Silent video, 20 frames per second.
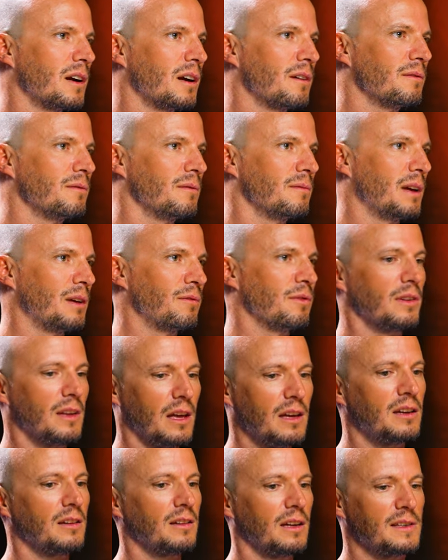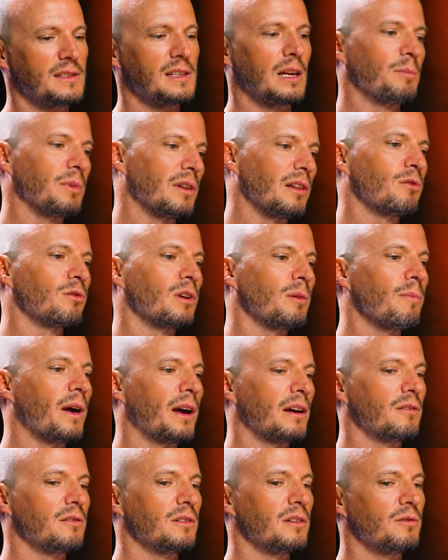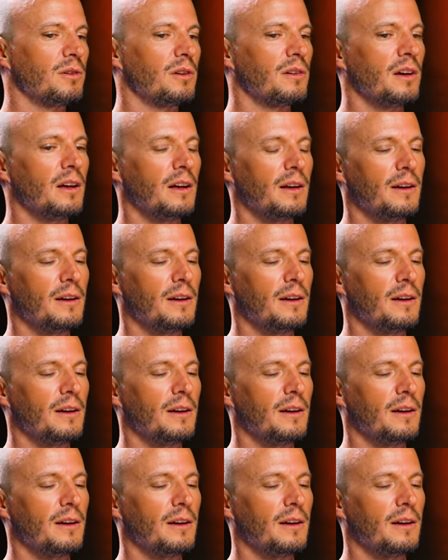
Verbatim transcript: ha having taken that step and looking back onto it.